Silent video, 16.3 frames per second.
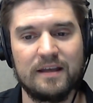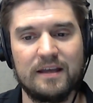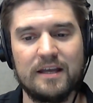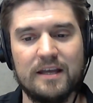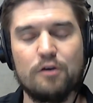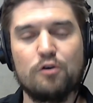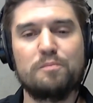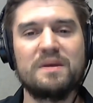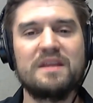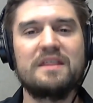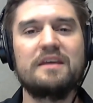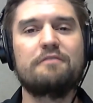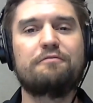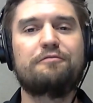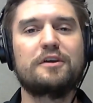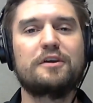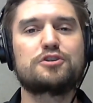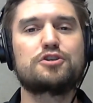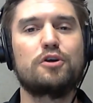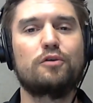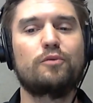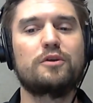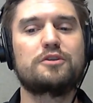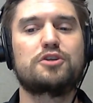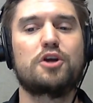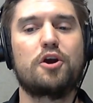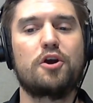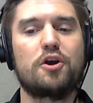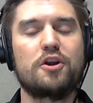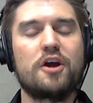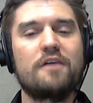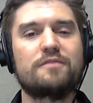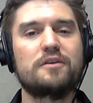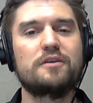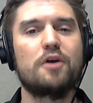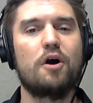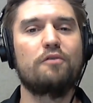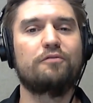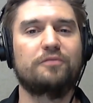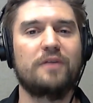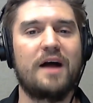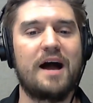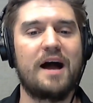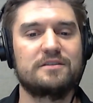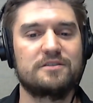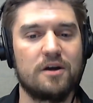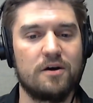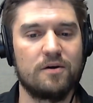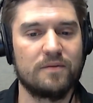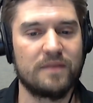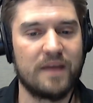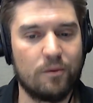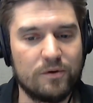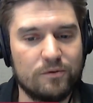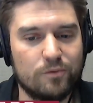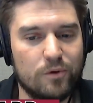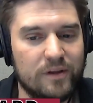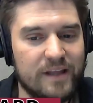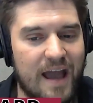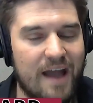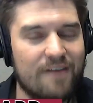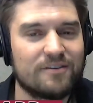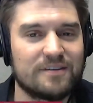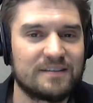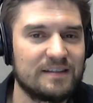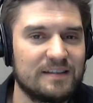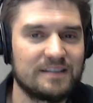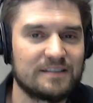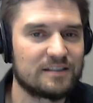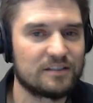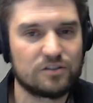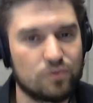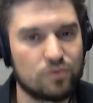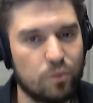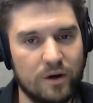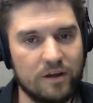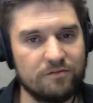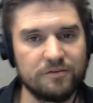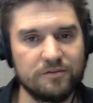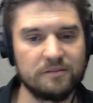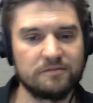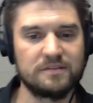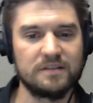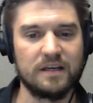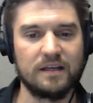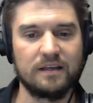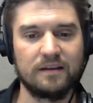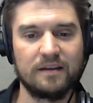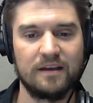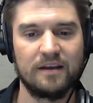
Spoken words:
It would be the official return of the no-fly zone that we really haven't seen since 2015.